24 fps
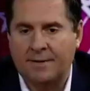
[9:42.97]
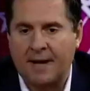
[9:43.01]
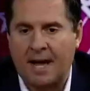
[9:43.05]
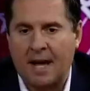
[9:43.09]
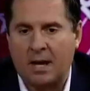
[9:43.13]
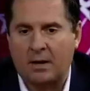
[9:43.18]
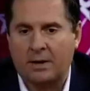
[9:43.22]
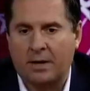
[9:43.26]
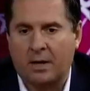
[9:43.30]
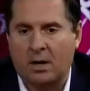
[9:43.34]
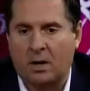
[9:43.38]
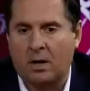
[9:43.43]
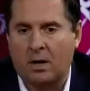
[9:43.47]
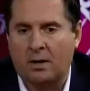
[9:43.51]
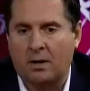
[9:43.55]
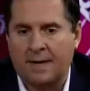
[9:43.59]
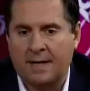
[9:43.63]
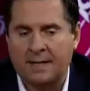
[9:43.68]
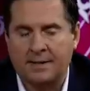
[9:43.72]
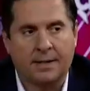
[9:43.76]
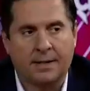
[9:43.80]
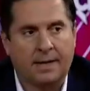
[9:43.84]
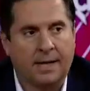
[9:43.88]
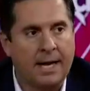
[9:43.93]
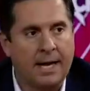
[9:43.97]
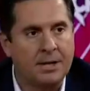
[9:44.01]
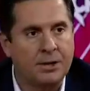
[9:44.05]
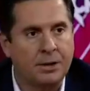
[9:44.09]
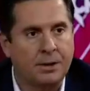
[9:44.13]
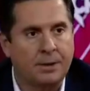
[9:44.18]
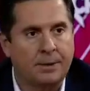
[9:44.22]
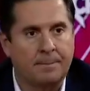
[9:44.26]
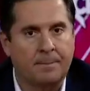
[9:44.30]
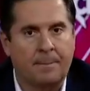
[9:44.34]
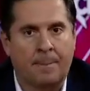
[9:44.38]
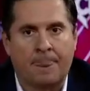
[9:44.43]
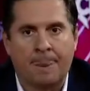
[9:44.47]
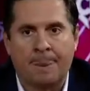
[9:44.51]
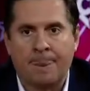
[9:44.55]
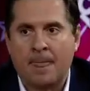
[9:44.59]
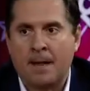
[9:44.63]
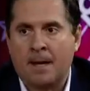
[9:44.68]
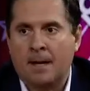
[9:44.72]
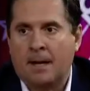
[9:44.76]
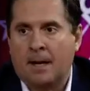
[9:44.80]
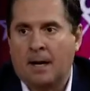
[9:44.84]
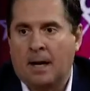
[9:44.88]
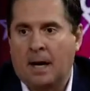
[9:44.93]
in our investigation
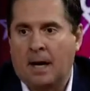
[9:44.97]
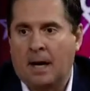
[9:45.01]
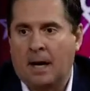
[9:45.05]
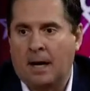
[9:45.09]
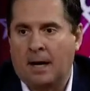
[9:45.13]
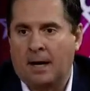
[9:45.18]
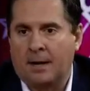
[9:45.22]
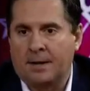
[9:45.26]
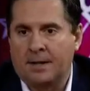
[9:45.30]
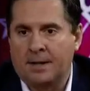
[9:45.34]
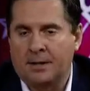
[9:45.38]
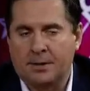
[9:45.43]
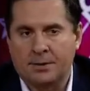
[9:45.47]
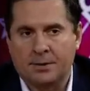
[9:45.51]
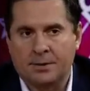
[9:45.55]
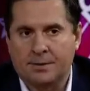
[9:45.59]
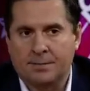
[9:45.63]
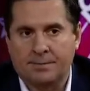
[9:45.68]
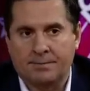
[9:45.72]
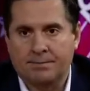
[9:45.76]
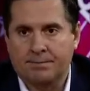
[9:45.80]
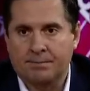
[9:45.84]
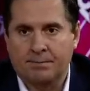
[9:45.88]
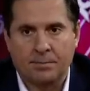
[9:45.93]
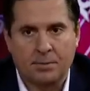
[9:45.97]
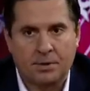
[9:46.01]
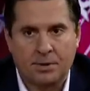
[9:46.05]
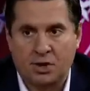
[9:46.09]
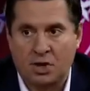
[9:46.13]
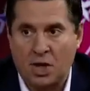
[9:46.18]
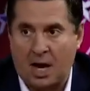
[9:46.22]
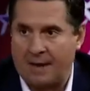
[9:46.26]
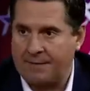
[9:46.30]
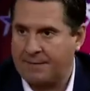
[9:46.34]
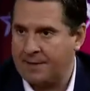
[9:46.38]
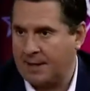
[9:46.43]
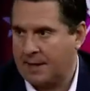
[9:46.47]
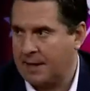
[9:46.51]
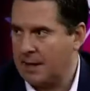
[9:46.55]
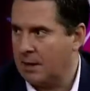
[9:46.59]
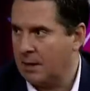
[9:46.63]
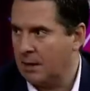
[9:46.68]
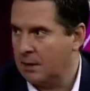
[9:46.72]
this Jaffe character.